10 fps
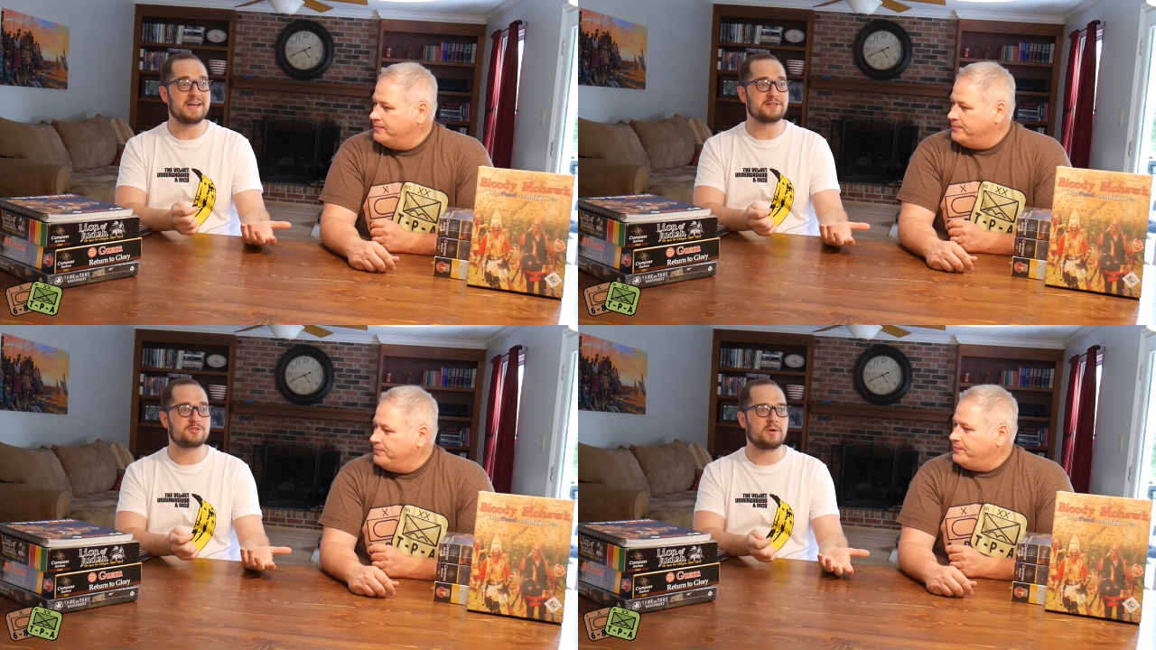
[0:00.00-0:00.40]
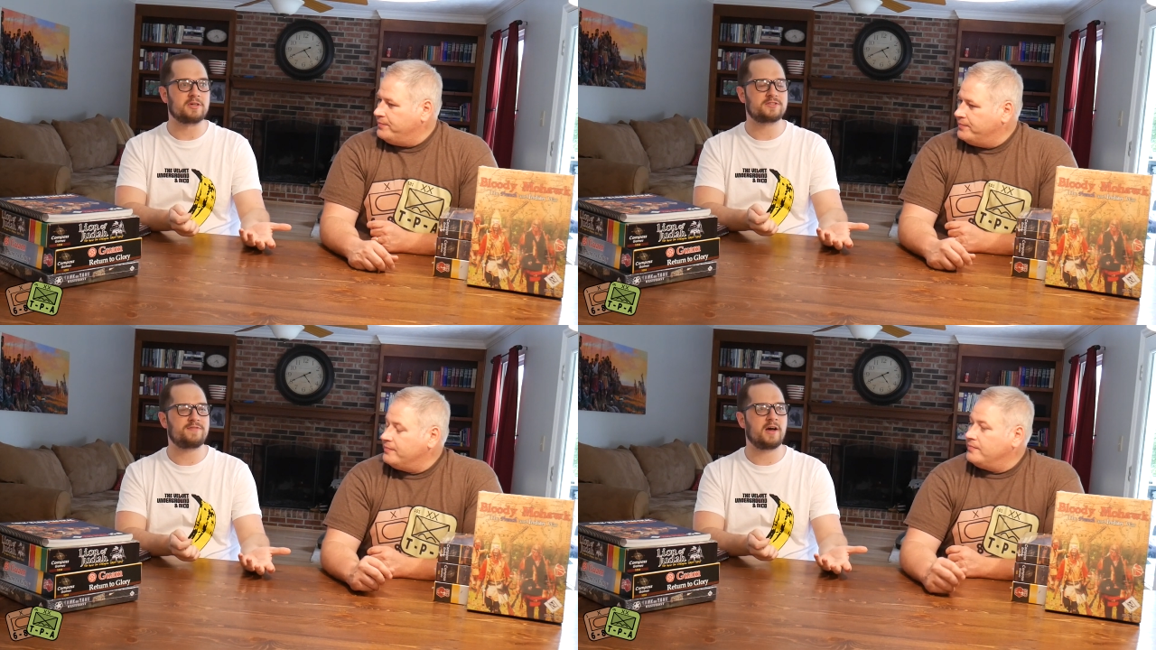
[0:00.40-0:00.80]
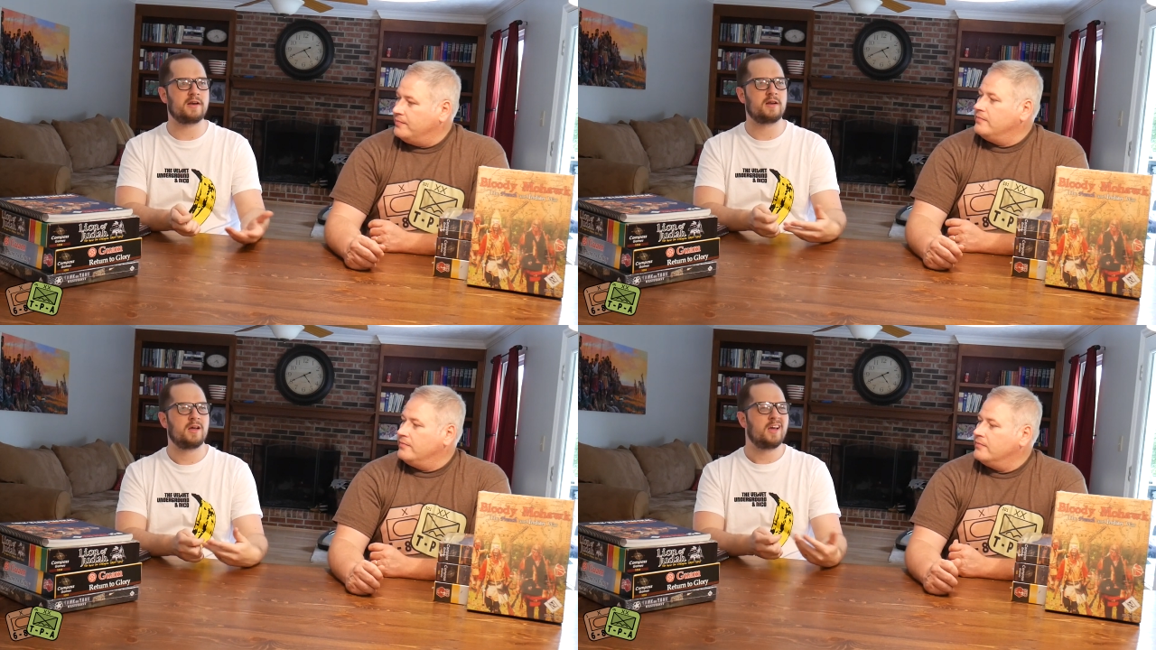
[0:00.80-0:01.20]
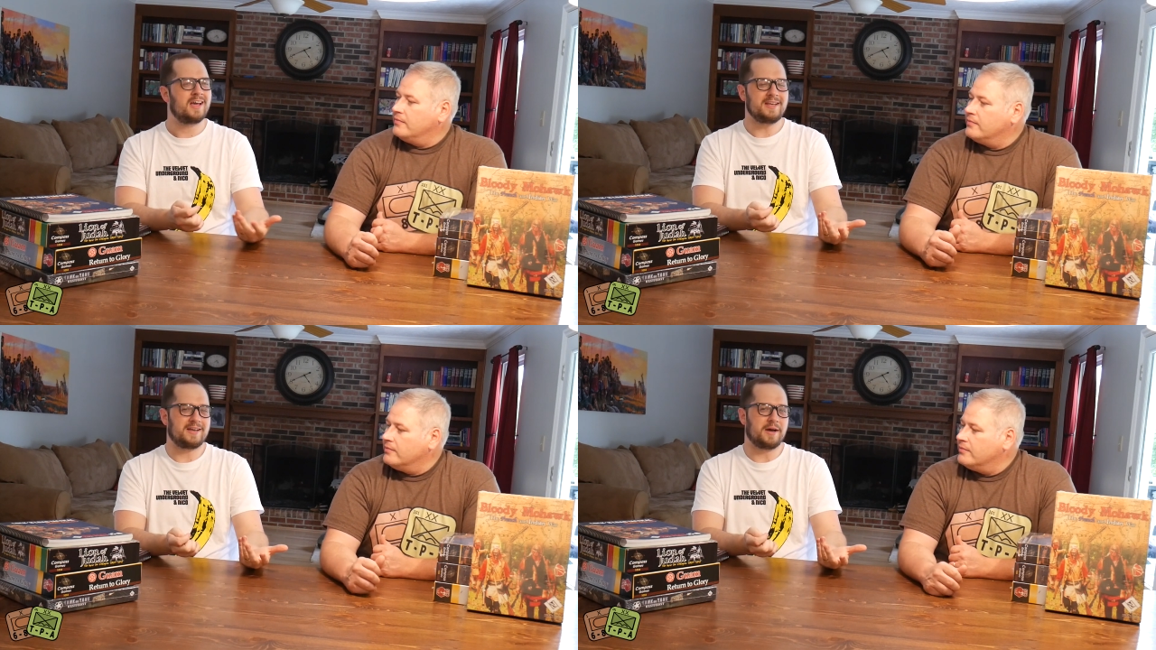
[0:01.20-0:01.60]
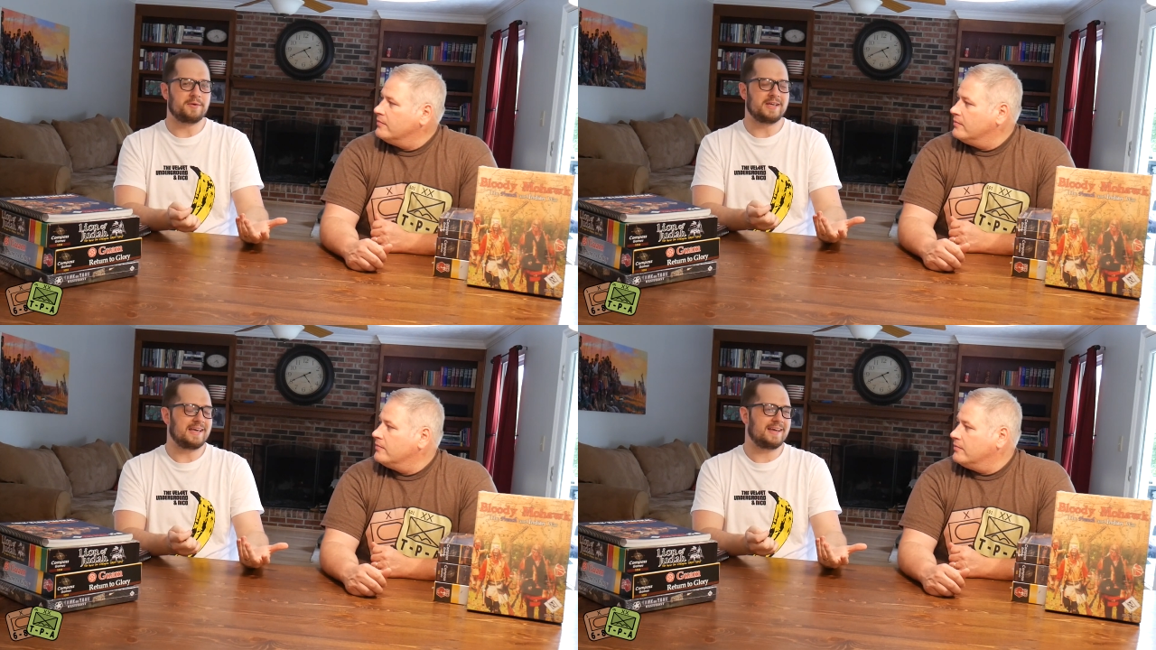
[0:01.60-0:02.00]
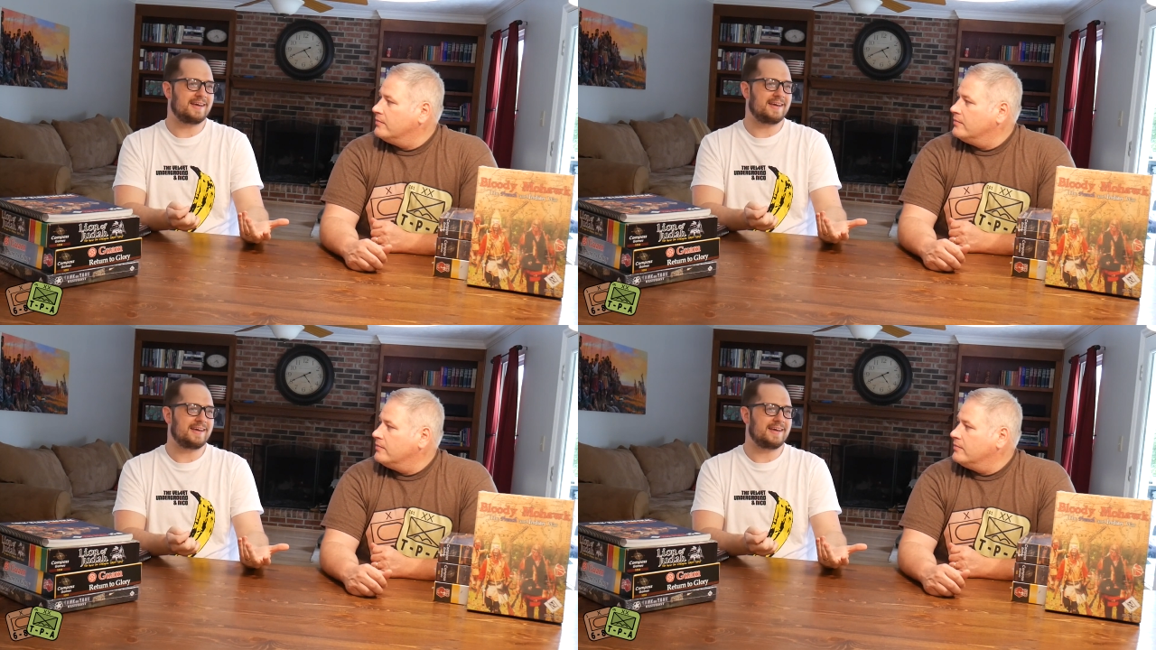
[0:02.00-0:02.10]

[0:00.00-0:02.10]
Speaker 1: and it's so much fun. And you know,